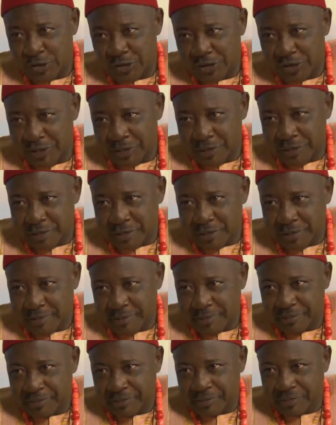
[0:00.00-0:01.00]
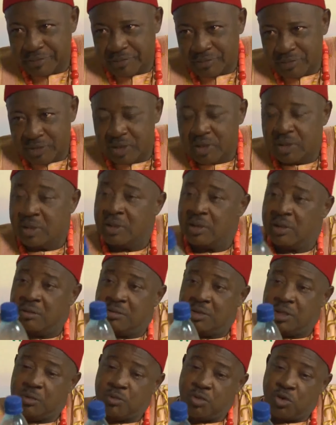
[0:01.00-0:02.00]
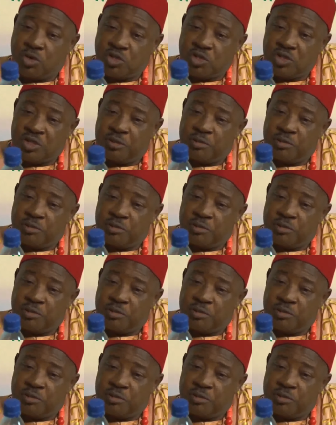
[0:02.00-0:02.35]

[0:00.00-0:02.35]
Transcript: to sleep. But most